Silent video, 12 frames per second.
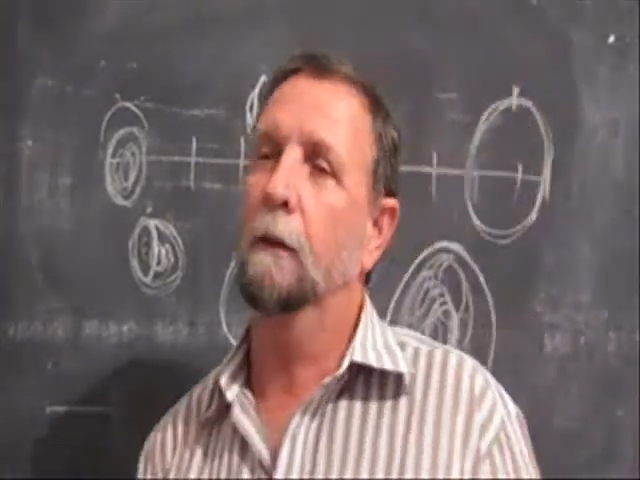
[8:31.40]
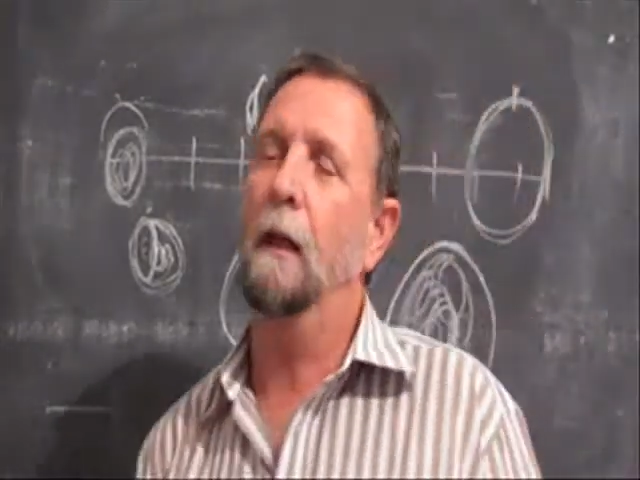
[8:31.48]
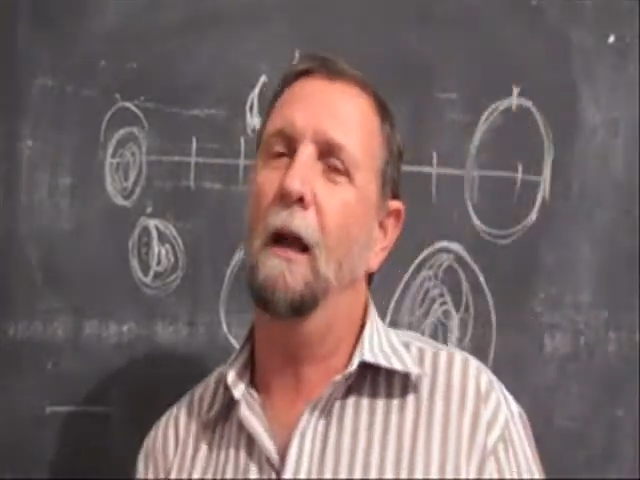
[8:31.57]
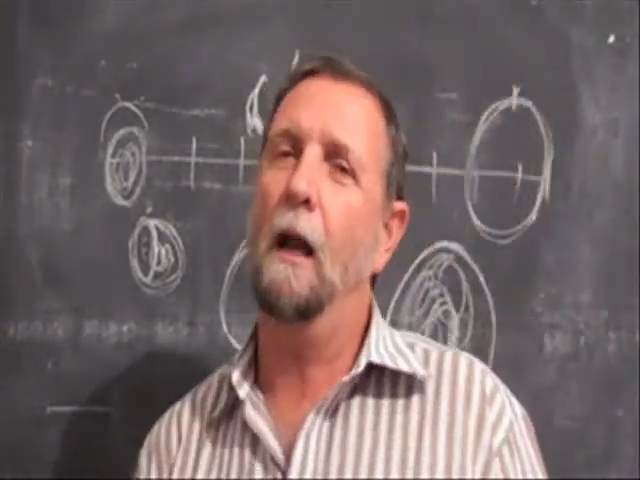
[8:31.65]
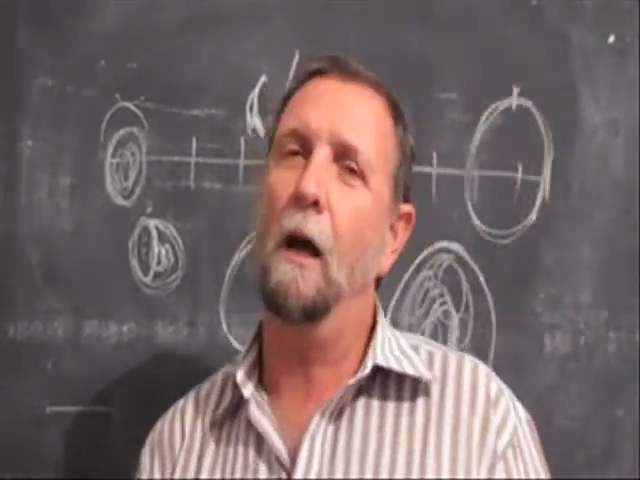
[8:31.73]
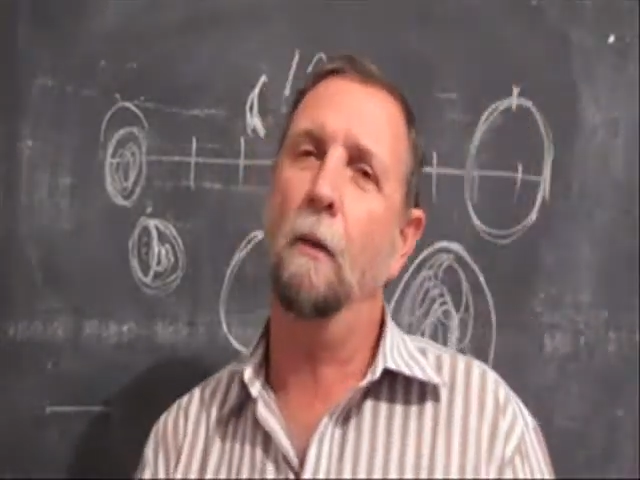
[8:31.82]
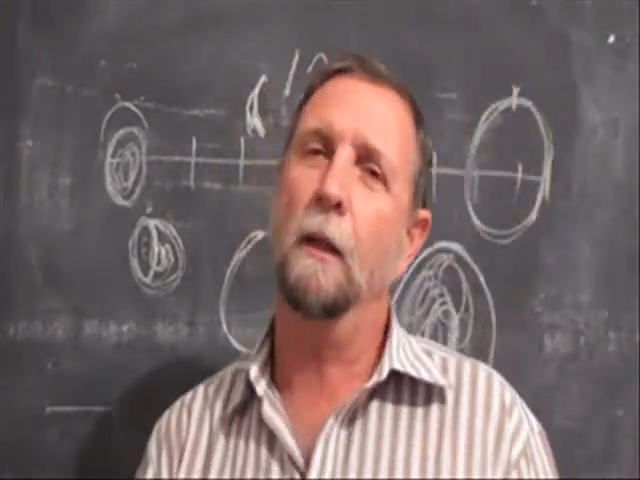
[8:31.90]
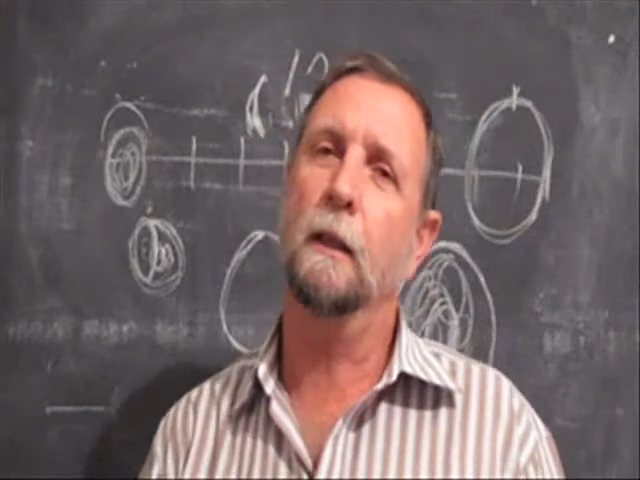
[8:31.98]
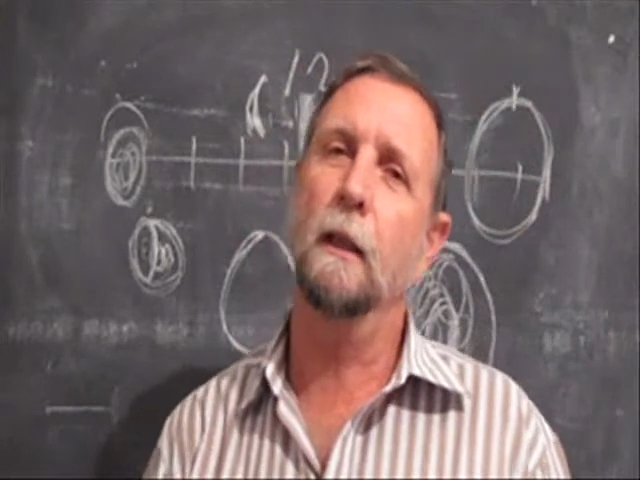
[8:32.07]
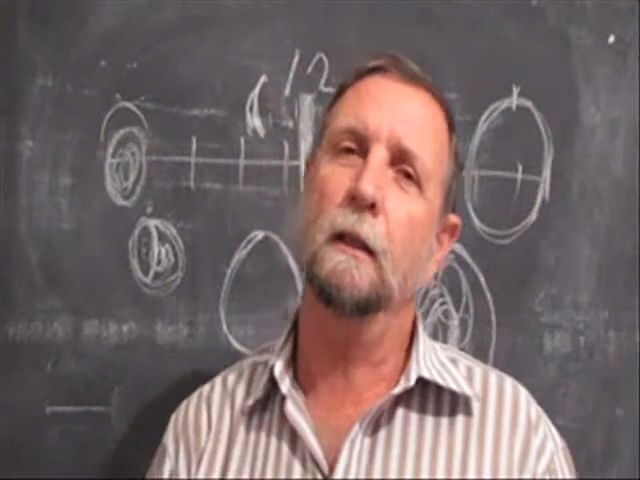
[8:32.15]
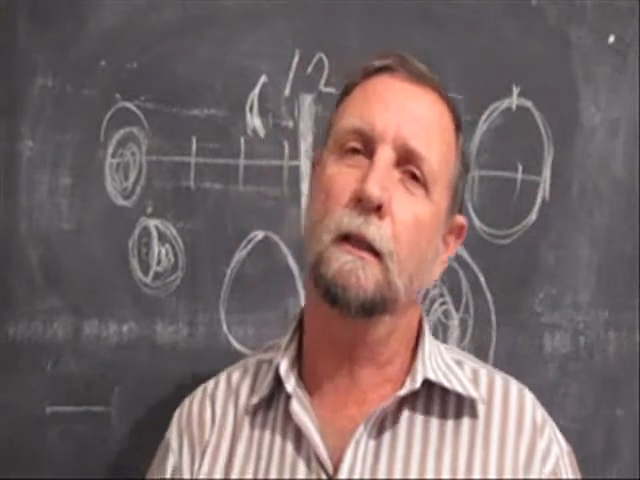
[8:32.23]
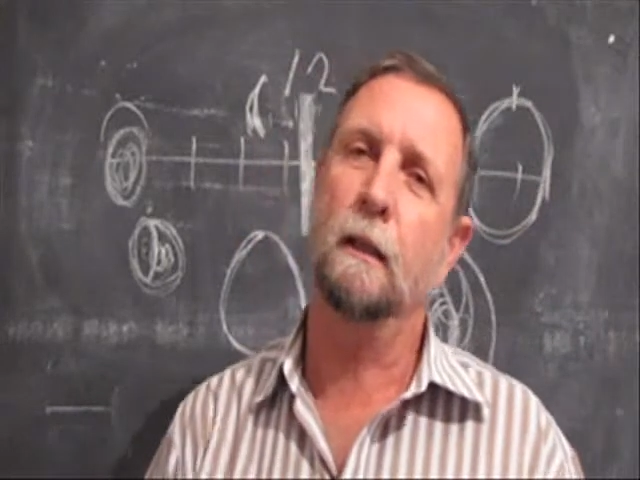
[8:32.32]
The lower
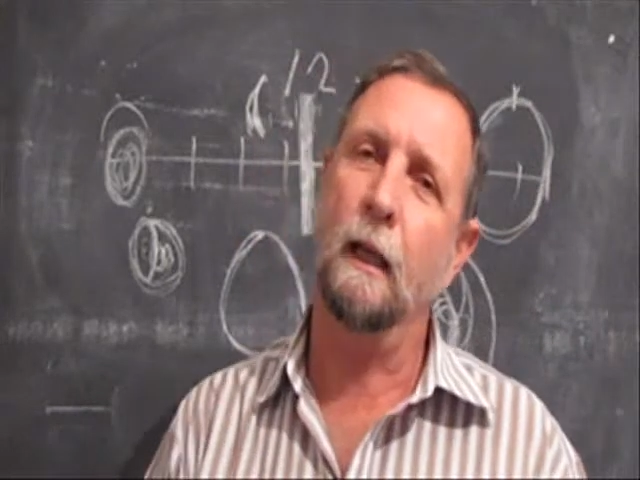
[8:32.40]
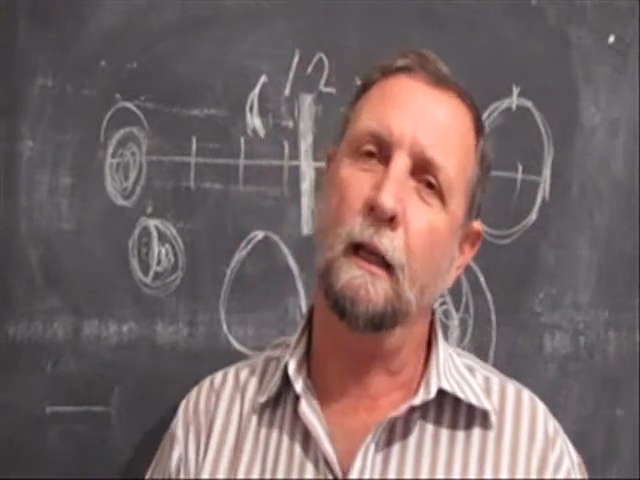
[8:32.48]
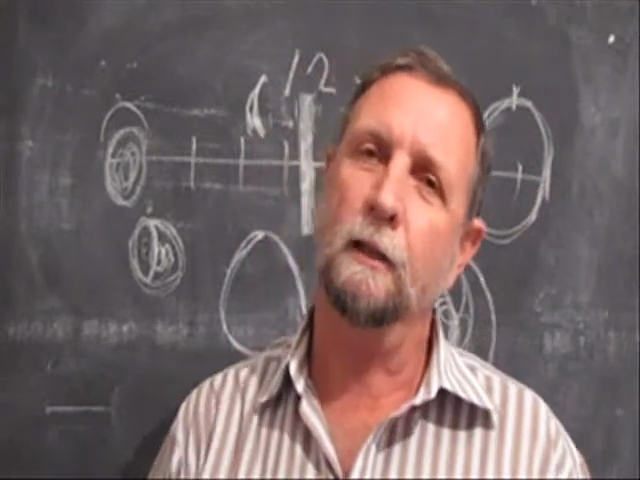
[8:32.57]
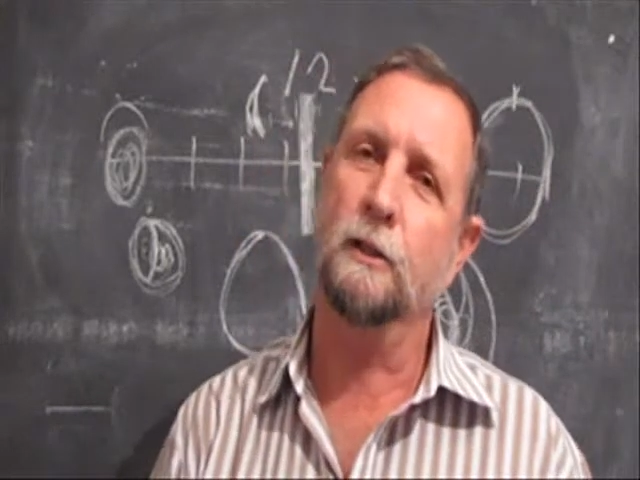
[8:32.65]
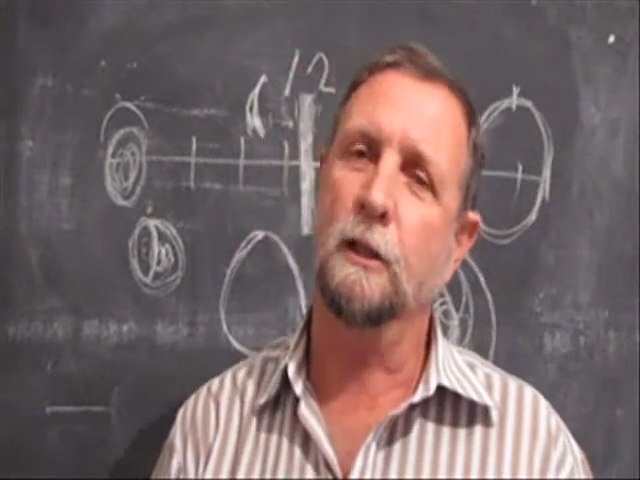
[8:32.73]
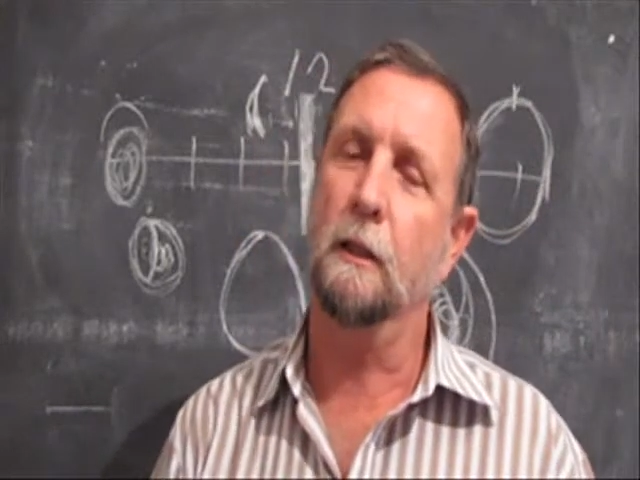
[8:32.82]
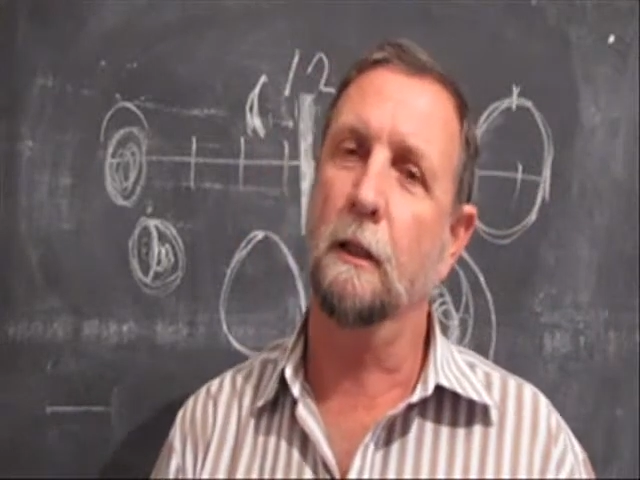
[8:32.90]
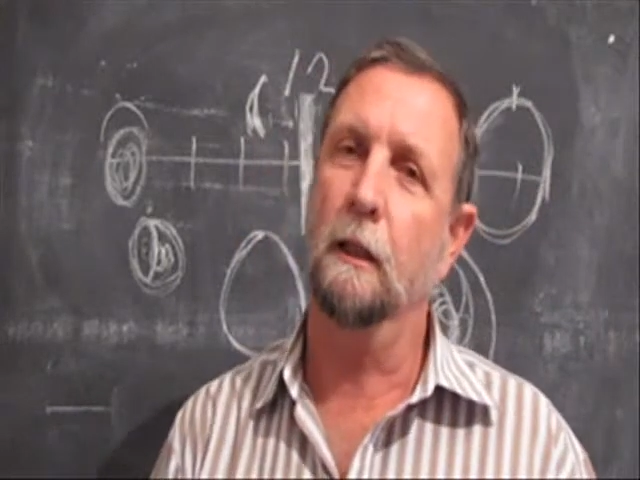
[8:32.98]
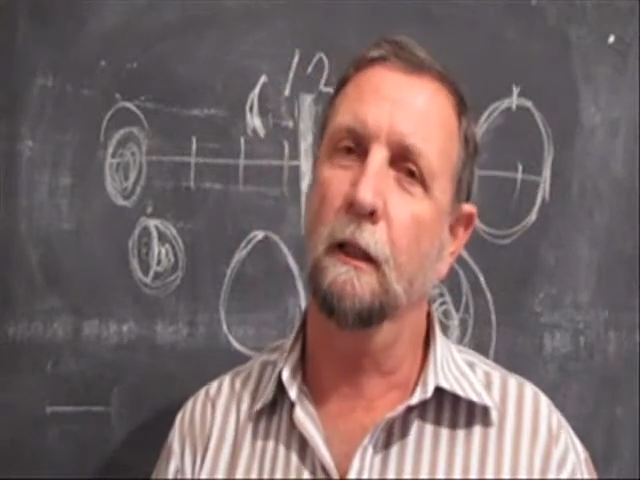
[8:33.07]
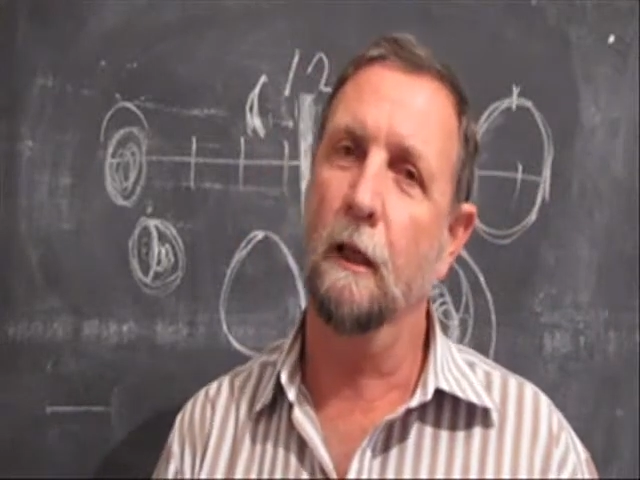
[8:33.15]
the intelligence